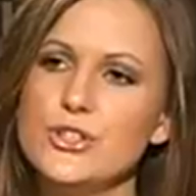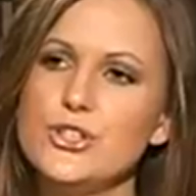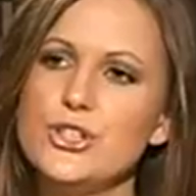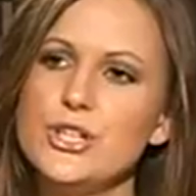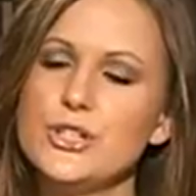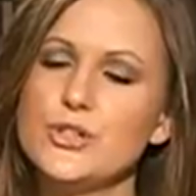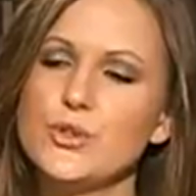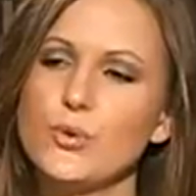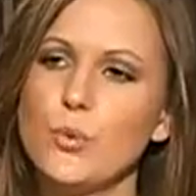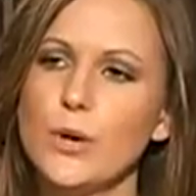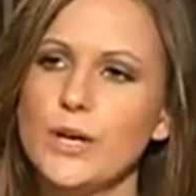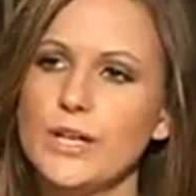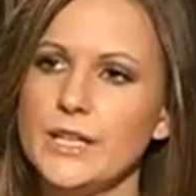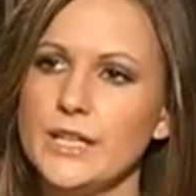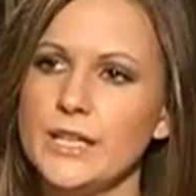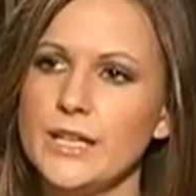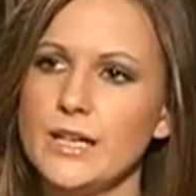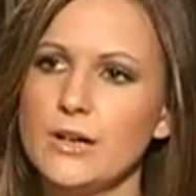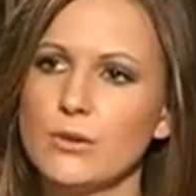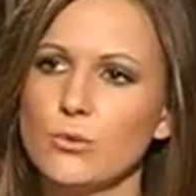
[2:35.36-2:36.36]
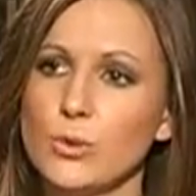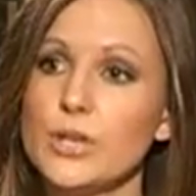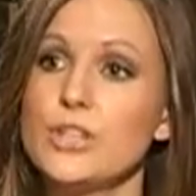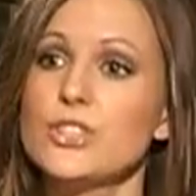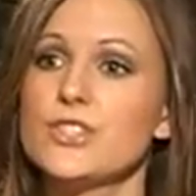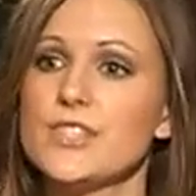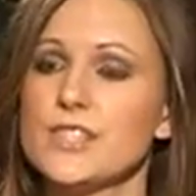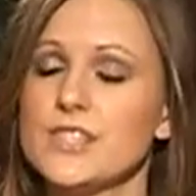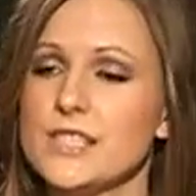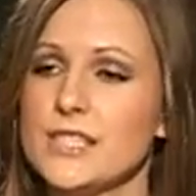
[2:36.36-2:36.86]
Okay. The G20
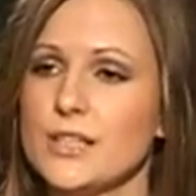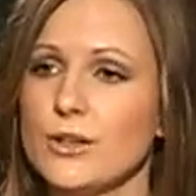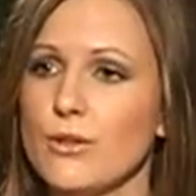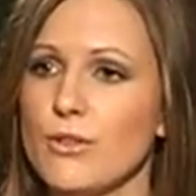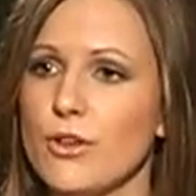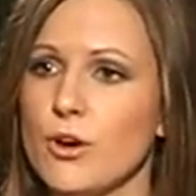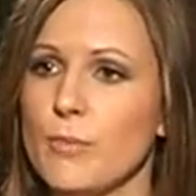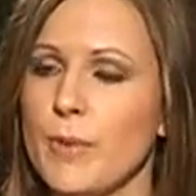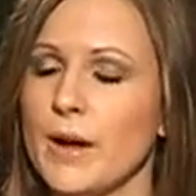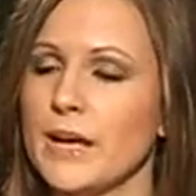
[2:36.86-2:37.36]
reached this deal, though,